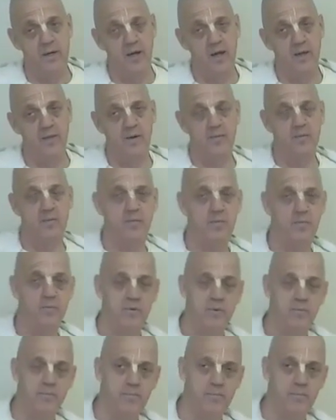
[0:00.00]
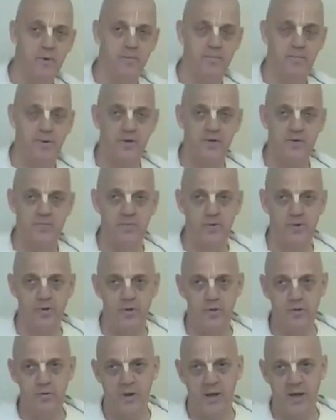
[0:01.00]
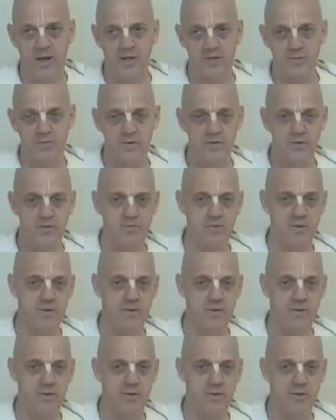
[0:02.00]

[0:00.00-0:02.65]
And then when my parents bought a new house, we